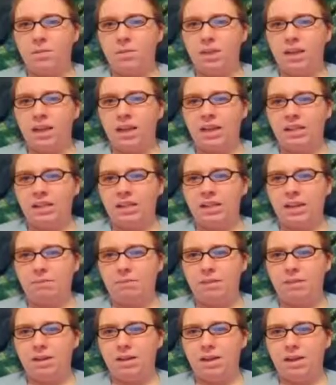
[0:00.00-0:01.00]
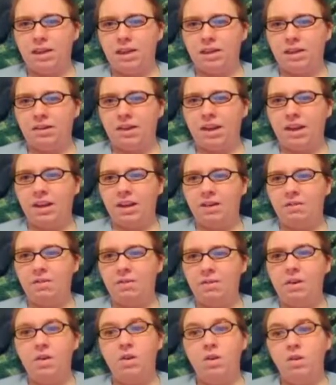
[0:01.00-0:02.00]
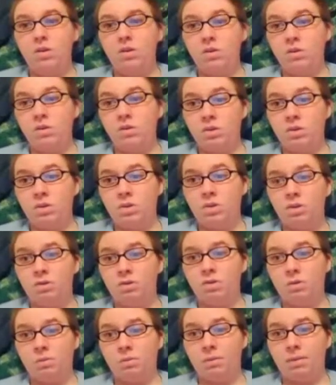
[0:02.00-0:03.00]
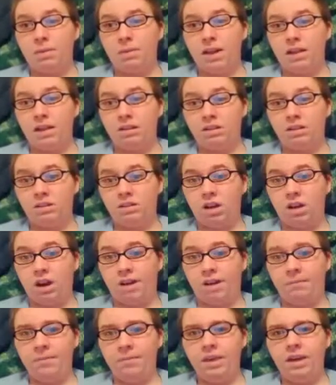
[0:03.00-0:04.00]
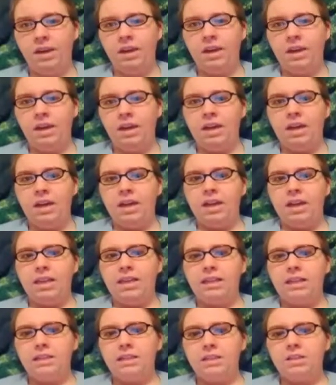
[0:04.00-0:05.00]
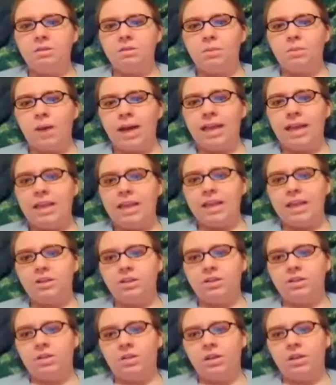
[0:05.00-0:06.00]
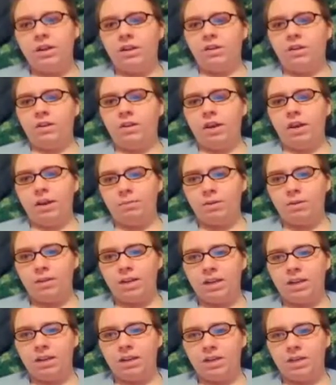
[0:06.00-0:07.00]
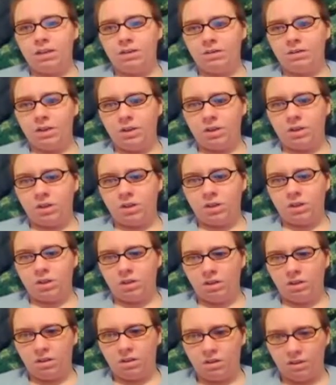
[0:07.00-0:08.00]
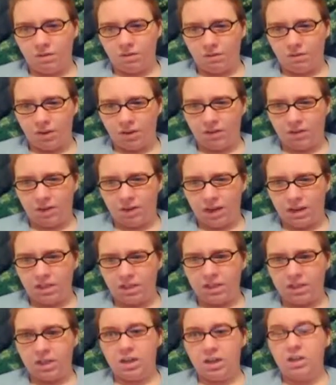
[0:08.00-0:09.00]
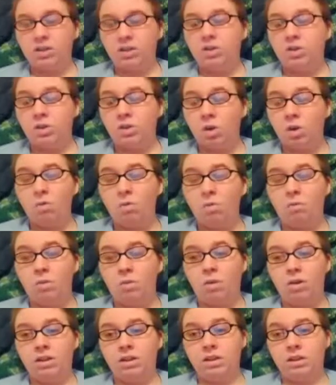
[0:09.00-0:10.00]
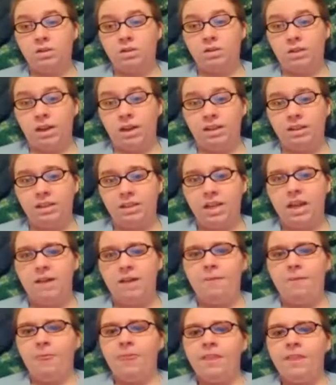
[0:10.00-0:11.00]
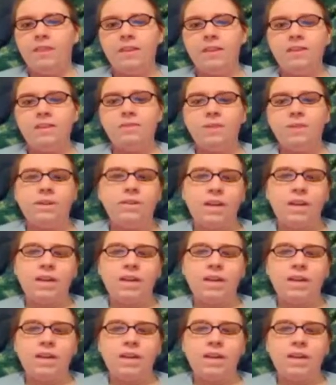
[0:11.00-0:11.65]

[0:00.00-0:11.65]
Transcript: commonly accepted theory of who pseudotumor patients are. This is why the Intracranial Hypertension Research Foundation is so important to us. This